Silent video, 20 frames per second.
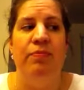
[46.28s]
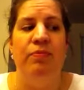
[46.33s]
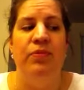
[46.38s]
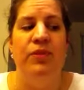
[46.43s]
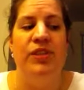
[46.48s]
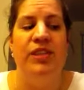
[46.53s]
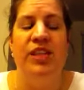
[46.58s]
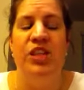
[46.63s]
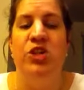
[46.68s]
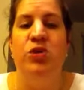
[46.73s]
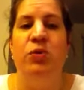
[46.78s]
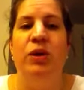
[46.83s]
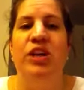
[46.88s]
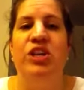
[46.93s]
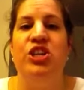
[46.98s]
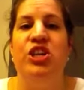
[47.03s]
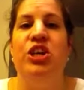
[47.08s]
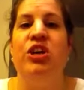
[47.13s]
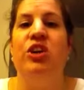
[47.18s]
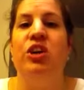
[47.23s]

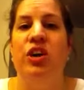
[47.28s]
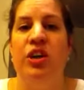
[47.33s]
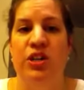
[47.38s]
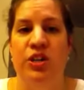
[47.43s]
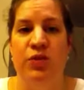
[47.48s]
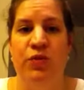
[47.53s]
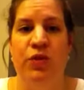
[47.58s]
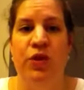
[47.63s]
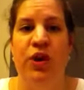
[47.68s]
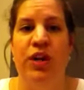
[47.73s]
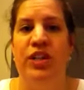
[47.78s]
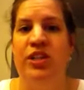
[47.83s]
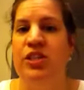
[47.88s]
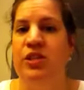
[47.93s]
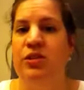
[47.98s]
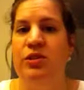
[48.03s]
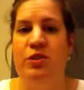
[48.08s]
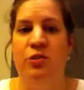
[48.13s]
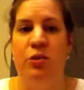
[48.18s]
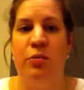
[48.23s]
situation calls for it. So
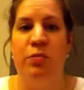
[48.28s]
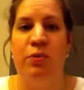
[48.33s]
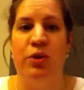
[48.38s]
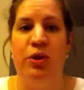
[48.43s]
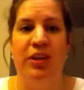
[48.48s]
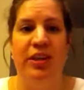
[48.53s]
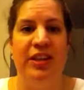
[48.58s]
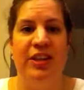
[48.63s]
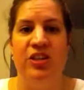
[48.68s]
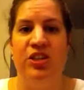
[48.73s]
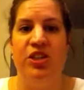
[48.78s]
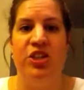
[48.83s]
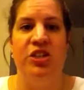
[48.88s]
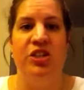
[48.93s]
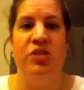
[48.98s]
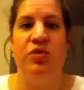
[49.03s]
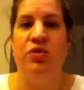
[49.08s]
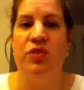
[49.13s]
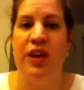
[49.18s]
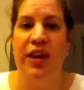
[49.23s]
it's a report that's
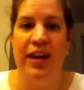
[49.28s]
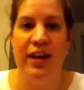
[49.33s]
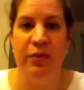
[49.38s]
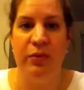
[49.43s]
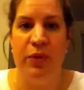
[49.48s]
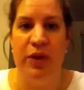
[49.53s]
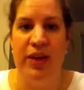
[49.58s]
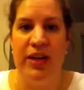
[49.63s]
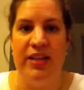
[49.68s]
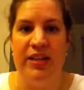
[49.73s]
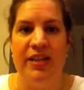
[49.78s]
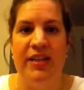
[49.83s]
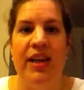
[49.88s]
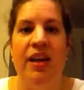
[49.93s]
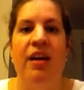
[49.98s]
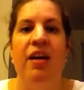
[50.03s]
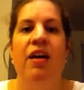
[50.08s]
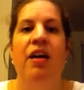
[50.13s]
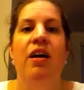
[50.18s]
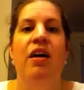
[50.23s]
just created once.
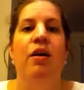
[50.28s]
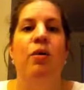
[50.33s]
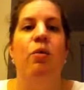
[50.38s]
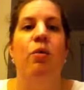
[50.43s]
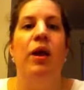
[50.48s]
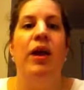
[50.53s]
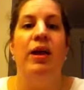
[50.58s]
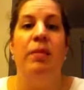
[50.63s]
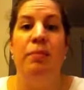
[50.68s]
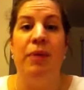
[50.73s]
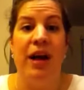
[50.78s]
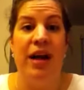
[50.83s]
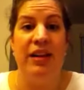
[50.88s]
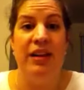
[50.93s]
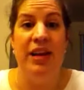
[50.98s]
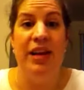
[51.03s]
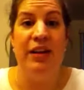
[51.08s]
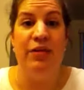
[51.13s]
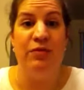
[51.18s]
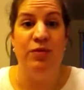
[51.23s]
In my
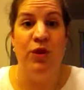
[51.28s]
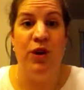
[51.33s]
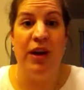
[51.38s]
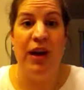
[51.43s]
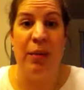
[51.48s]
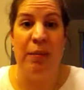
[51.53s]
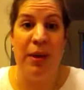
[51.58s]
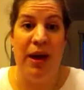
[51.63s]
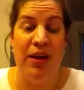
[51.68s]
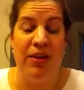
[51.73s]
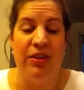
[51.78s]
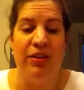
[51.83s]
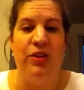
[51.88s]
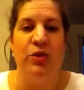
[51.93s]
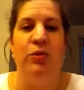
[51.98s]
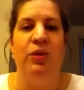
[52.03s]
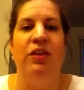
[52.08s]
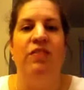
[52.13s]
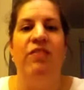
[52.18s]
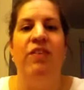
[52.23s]
line of work at Matthew
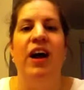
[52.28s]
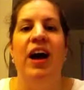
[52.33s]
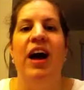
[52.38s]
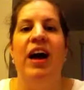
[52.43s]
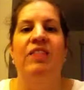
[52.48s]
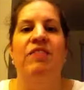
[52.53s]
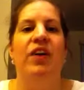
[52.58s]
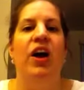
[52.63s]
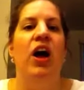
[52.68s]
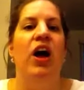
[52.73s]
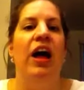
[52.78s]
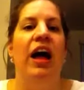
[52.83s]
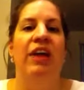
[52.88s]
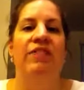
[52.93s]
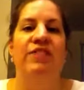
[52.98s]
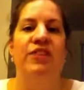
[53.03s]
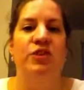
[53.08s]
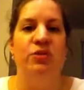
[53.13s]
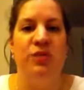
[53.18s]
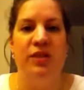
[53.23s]
25, I'll
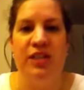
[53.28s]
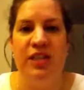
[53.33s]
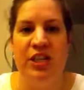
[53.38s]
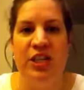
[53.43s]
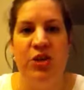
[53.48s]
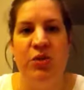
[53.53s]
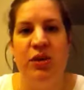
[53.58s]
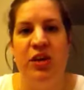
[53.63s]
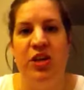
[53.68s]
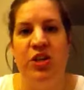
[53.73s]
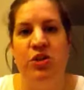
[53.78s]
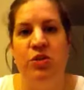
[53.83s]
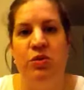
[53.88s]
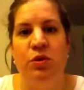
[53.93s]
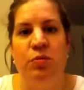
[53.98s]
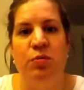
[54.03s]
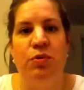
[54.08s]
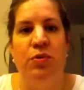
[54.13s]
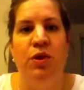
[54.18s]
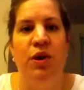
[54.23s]
have to do a situational
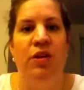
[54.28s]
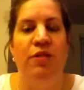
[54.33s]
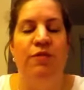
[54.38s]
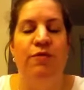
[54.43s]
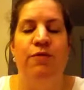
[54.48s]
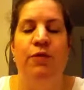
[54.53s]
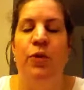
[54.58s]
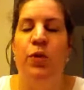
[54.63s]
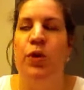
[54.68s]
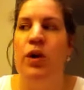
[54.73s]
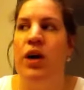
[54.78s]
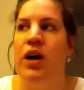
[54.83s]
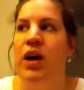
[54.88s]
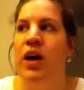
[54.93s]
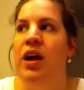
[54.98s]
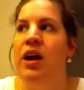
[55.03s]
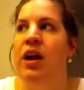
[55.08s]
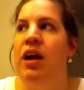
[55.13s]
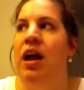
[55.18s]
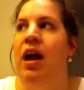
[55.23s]
report
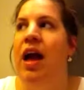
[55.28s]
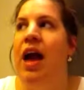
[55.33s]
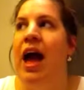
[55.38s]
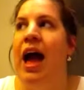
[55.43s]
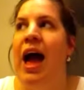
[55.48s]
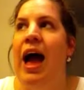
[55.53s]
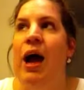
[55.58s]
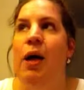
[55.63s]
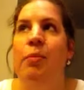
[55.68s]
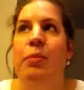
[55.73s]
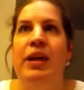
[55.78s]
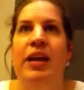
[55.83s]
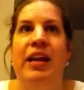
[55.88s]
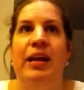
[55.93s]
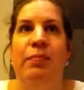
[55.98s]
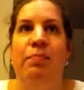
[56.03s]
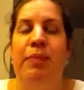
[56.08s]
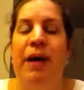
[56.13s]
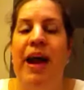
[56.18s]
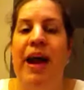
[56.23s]
for how
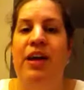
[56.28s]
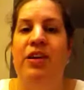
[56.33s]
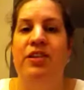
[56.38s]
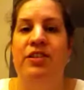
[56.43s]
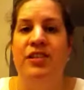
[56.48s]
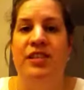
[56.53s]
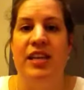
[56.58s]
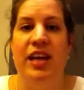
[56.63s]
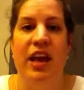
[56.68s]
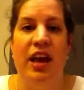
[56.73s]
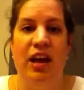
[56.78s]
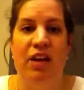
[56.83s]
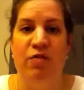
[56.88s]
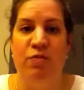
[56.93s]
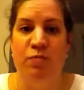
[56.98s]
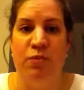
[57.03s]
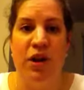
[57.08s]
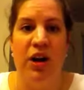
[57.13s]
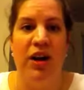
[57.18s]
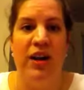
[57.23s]
many pounds
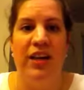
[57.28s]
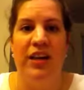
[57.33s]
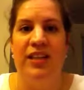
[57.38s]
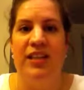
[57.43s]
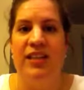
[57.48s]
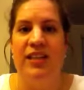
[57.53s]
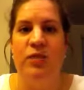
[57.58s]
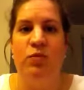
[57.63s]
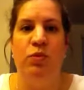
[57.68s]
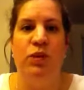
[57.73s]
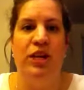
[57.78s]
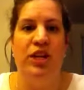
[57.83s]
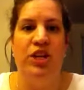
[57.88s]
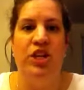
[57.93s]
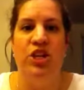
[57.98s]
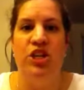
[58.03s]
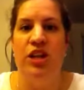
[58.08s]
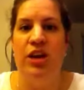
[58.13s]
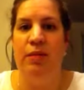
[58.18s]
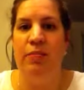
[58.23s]
of product did we
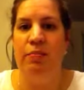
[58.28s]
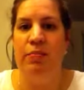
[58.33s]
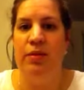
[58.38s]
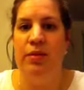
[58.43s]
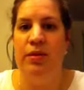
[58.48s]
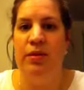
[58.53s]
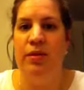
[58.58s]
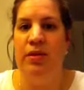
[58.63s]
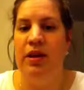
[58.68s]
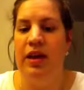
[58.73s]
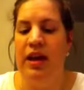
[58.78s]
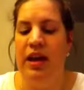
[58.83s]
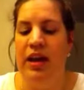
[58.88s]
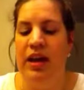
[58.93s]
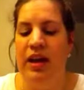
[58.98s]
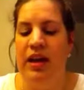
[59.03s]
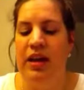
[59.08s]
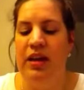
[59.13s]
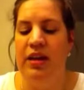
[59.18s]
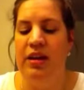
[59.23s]
ship
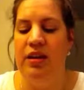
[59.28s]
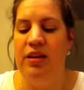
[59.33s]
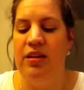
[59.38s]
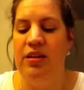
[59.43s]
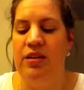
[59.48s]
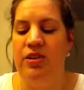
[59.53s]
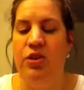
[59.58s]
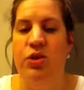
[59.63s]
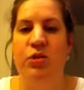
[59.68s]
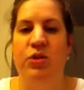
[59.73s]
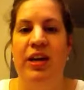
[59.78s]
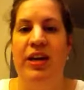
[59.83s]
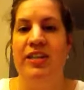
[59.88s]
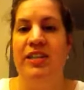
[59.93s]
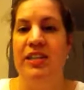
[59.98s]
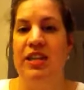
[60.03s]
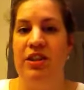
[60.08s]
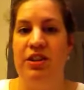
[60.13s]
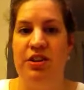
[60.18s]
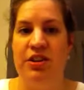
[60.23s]
in
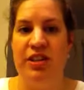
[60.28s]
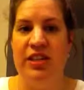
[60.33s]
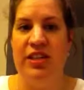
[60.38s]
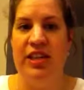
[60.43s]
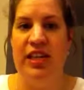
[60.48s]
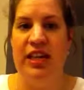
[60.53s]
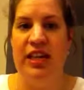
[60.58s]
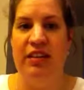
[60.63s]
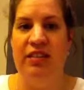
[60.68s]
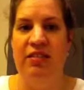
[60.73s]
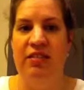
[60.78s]
2013.